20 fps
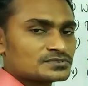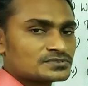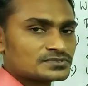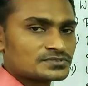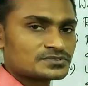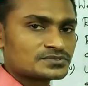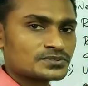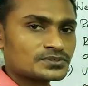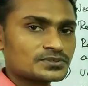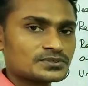
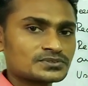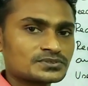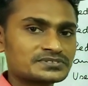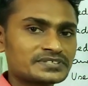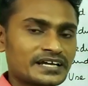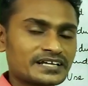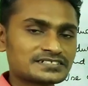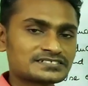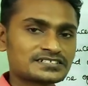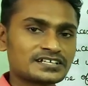So
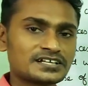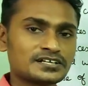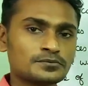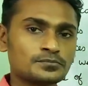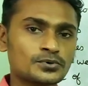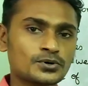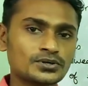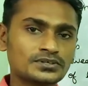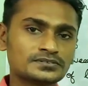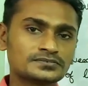that's all
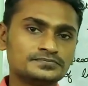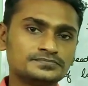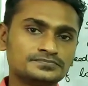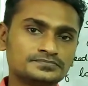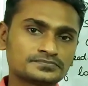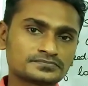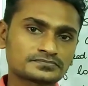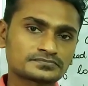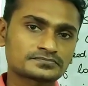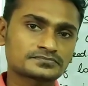about
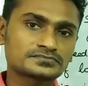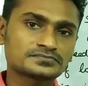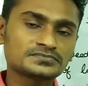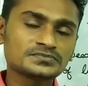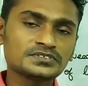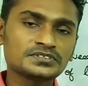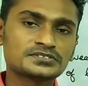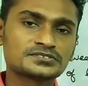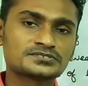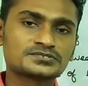
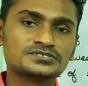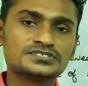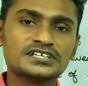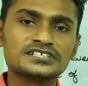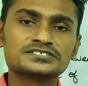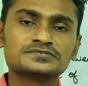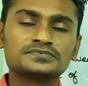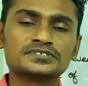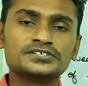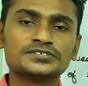
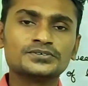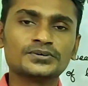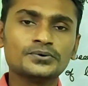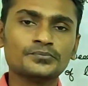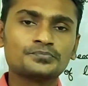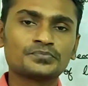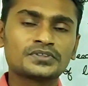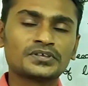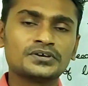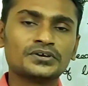today's
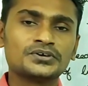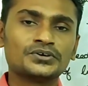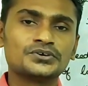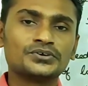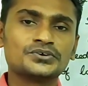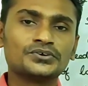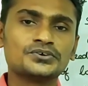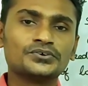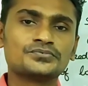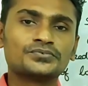video.
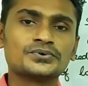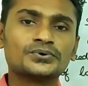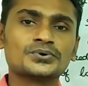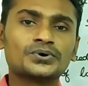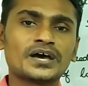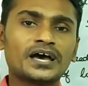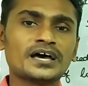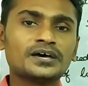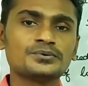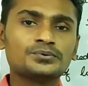If
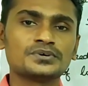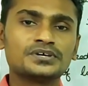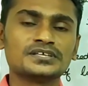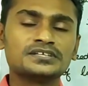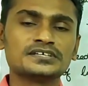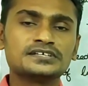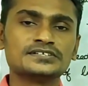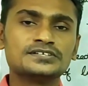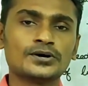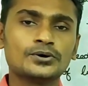you have
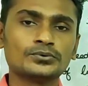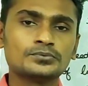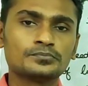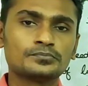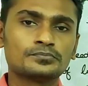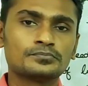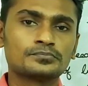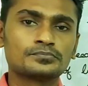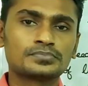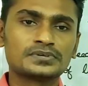any doubt,
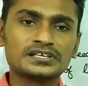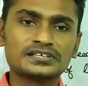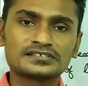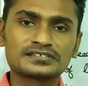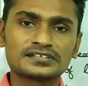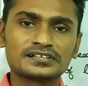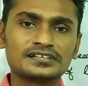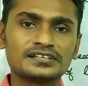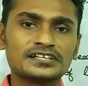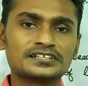
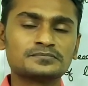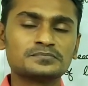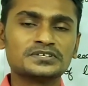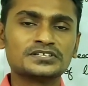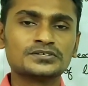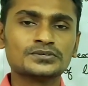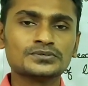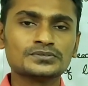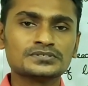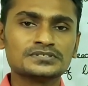please let
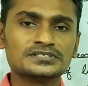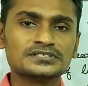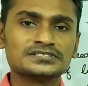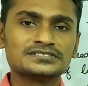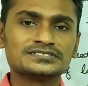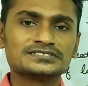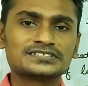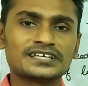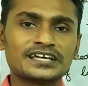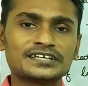me know.
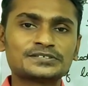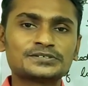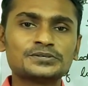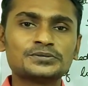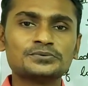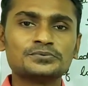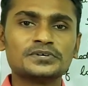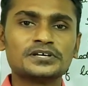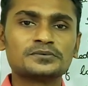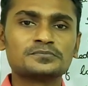Thank
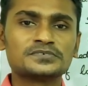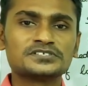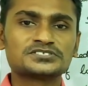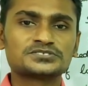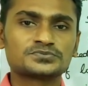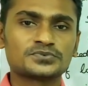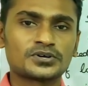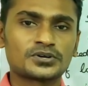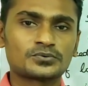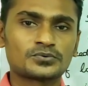you very
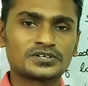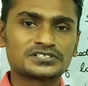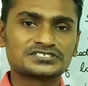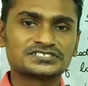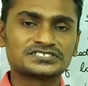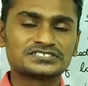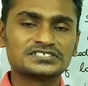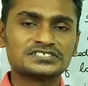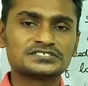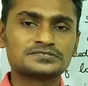much for
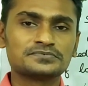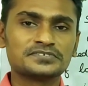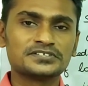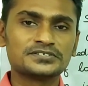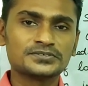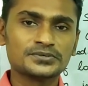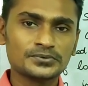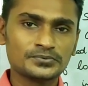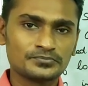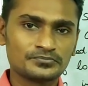watching this
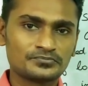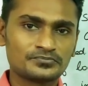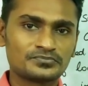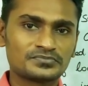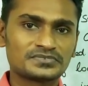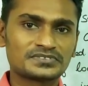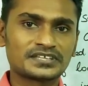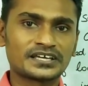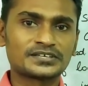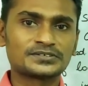video.
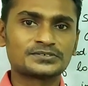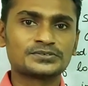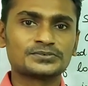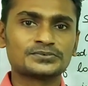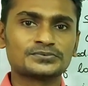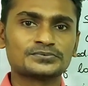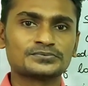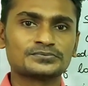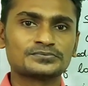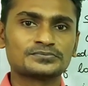Thank
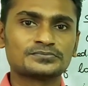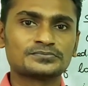you.